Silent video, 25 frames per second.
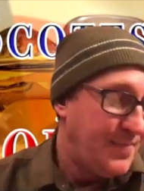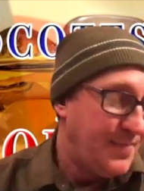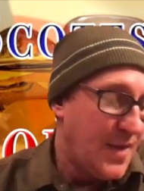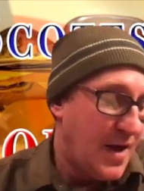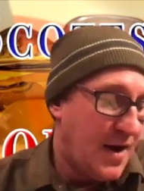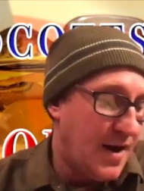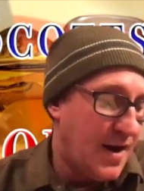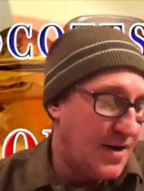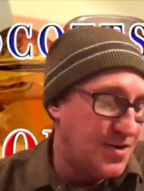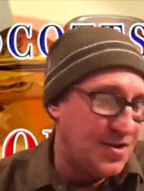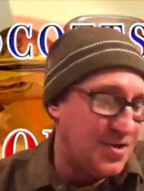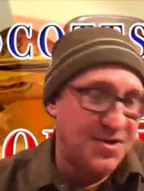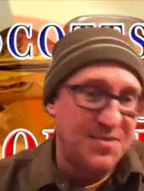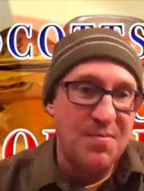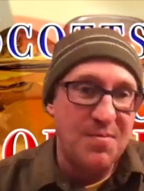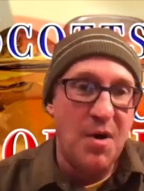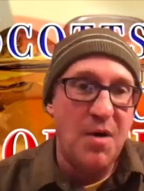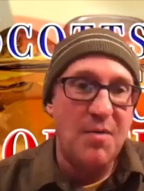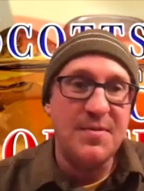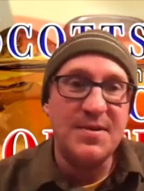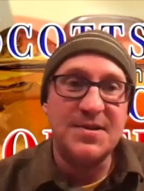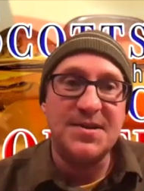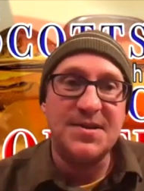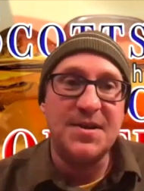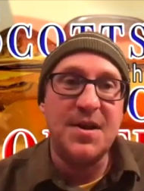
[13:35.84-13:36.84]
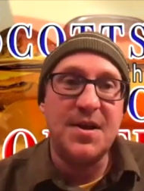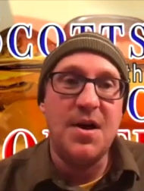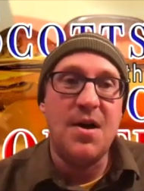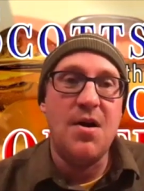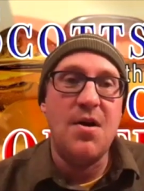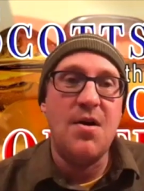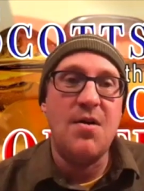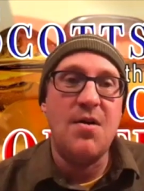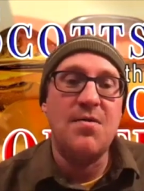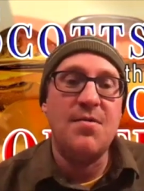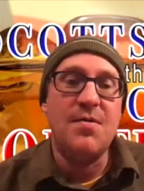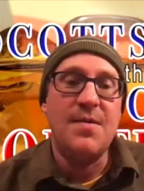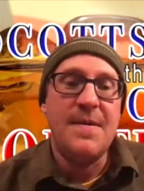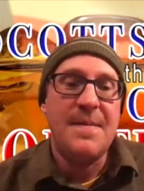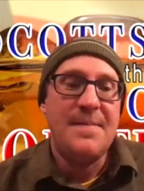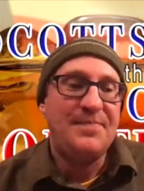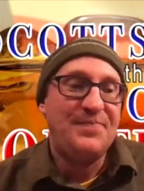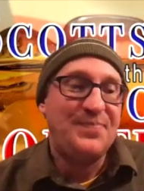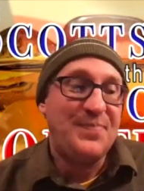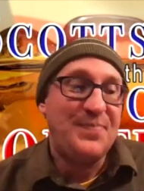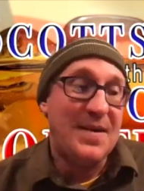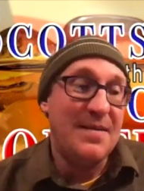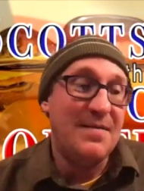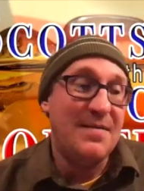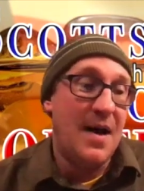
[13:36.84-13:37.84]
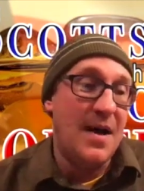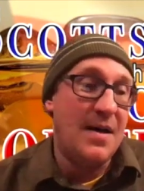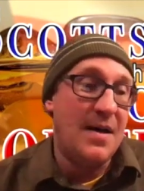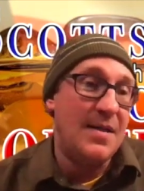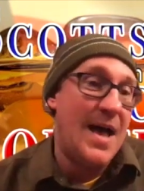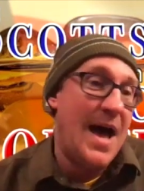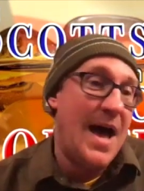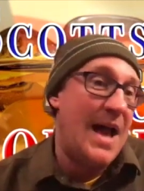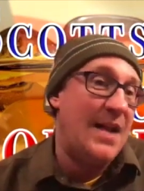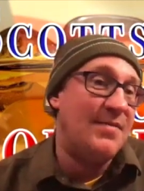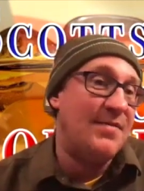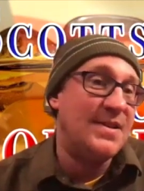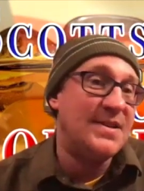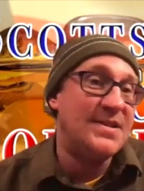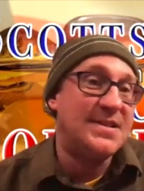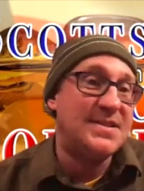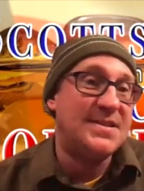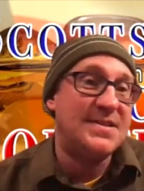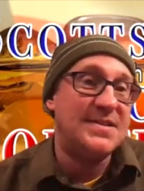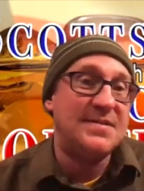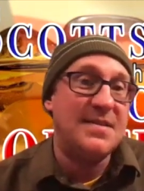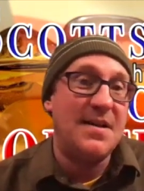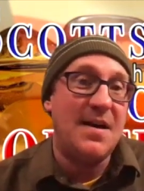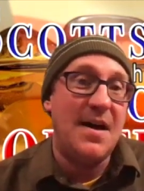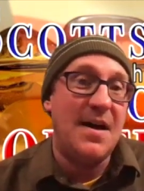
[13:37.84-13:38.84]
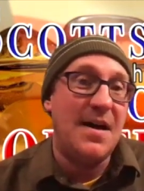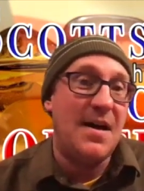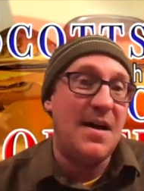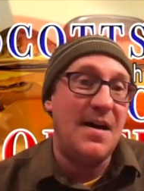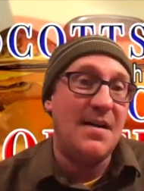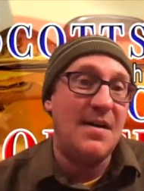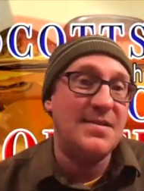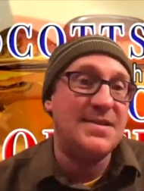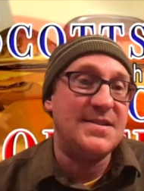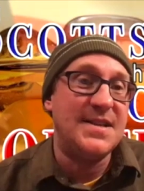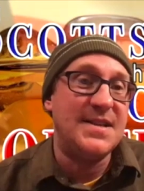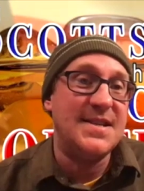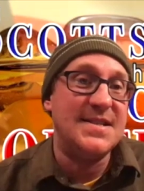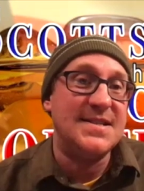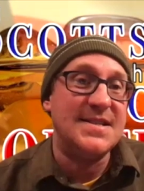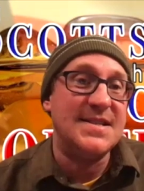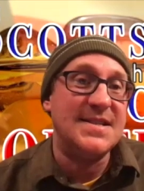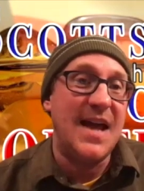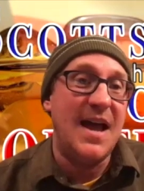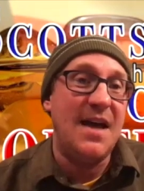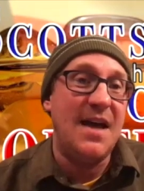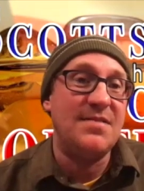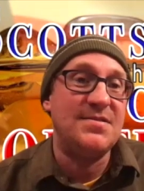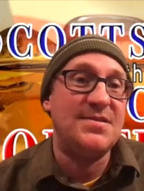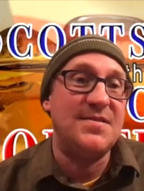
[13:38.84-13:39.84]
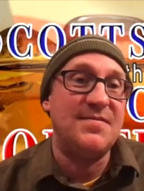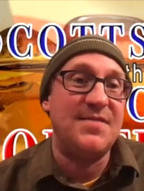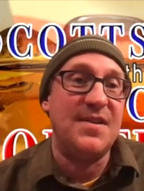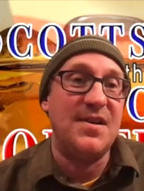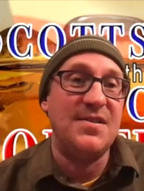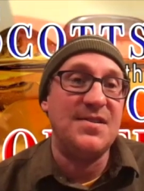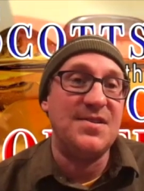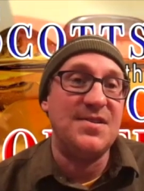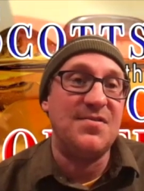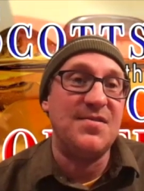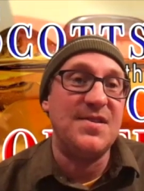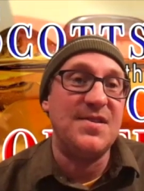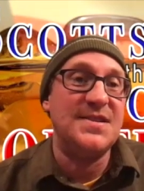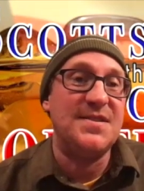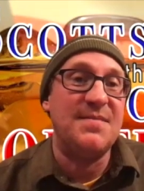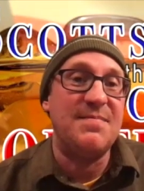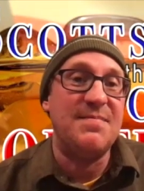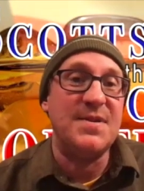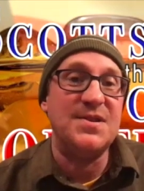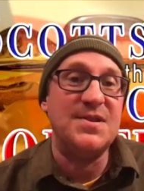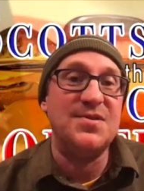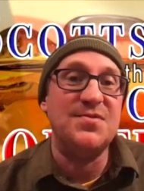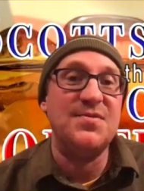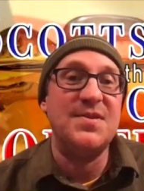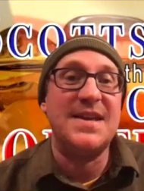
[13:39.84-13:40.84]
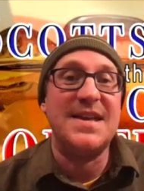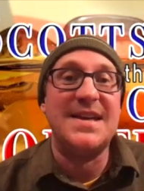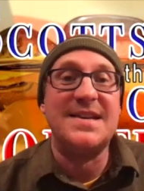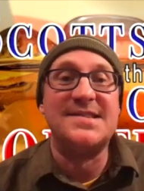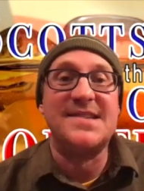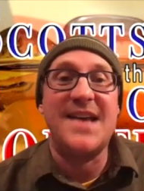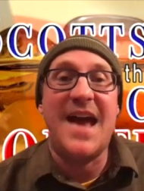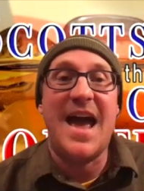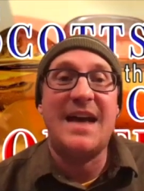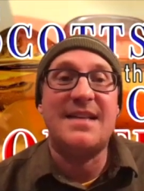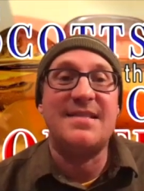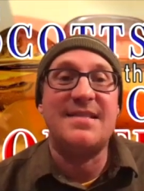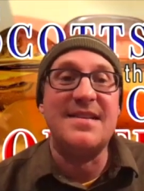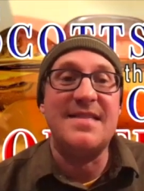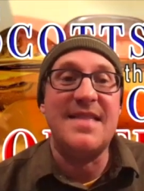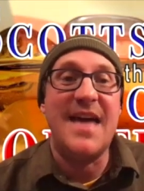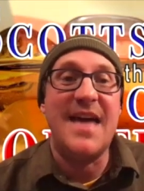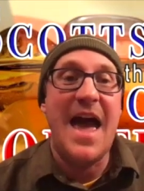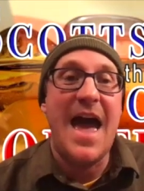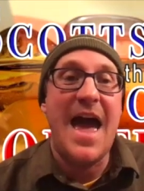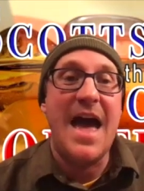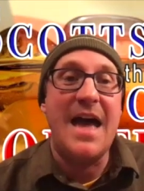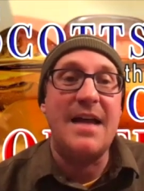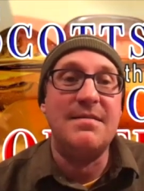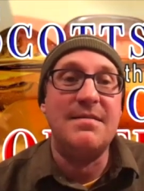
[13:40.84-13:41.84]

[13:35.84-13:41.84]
just moments ago, a lot of us, our cities and towns to varying degrees, have been doing exactly that.